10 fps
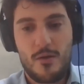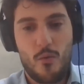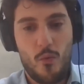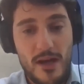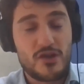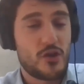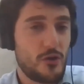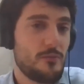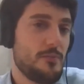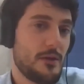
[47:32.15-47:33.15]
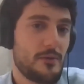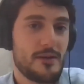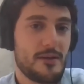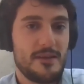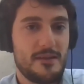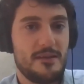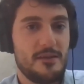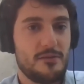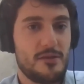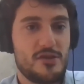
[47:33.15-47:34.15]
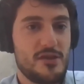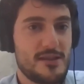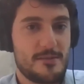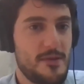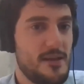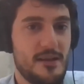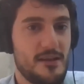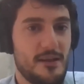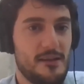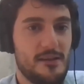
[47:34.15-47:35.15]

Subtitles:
which could be readmitted into the GSP.